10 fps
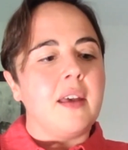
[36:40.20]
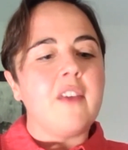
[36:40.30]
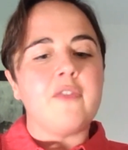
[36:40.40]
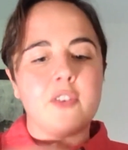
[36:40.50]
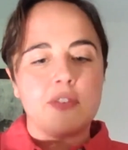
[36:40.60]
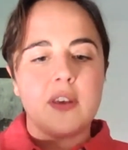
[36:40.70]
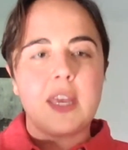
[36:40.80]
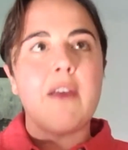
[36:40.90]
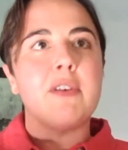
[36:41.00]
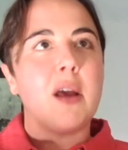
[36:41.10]
efforts that are
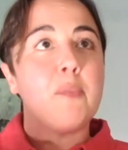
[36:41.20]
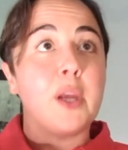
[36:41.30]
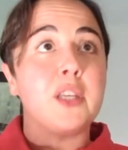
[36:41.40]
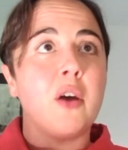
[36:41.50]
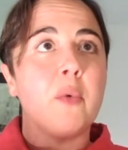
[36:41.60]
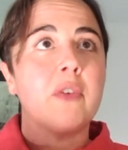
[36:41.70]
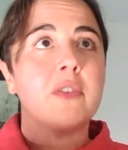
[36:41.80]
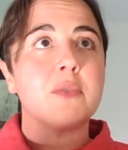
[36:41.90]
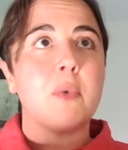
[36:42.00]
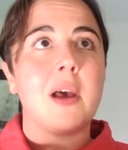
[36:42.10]
carried out by NOAA
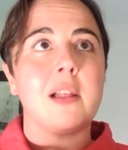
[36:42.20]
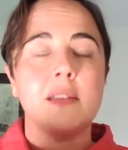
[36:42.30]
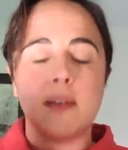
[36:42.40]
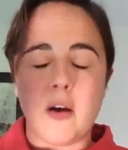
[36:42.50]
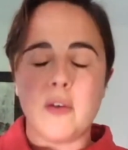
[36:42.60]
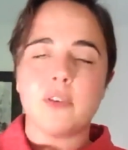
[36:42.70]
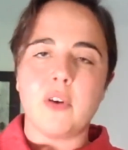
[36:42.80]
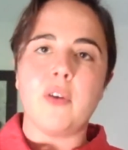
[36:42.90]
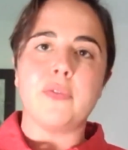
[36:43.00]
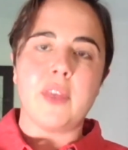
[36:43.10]
as well
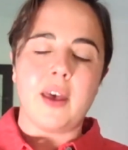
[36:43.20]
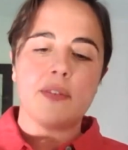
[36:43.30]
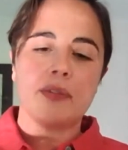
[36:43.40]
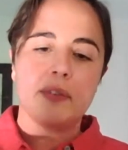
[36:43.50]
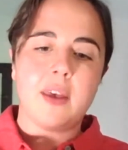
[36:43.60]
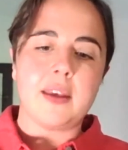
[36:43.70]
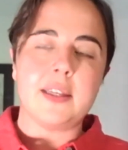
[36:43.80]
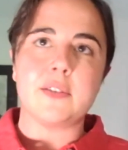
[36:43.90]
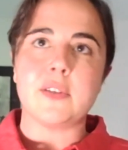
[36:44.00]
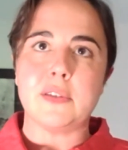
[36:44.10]
on that
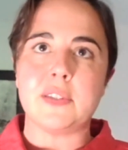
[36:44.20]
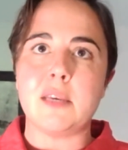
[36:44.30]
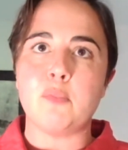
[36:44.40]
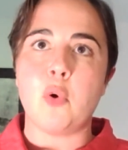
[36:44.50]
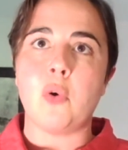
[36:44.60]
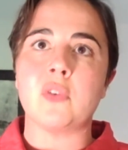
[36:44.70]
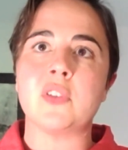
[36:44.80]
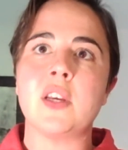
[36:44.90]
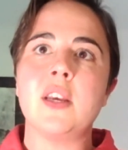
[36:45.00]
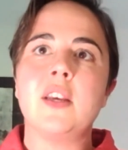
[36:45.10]
eastern seaboard.
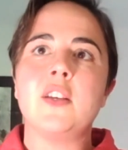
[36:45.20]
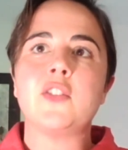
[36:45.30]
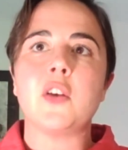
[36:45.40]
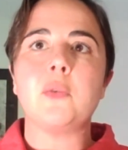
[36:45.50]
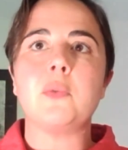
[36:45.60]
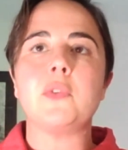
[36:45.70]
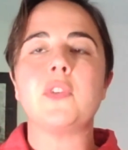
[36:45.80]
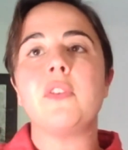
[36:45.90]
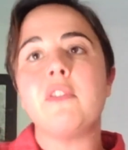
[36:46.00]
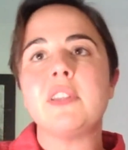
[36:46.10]
So
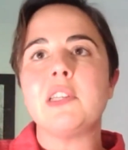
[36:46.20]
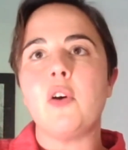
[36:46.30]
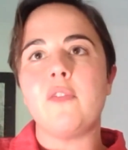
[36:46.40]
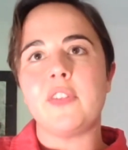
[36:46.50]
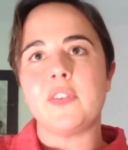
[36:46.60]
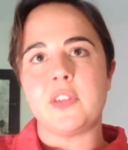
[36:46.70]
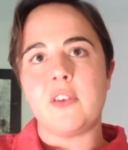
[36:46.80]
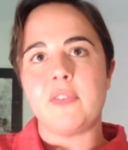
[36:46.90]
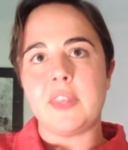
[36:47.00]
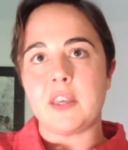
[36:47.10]
there is a lot of other
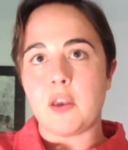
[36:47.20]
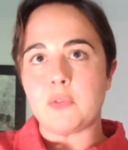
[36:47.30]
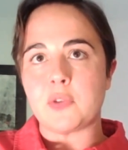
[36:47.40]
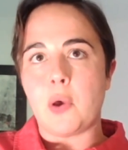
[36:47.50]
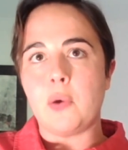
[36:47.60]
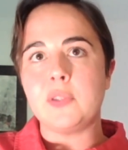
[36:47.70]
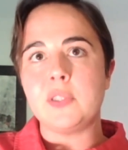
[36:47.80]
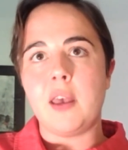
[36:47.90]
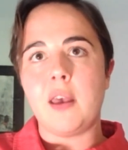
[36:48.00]
survey that goes on.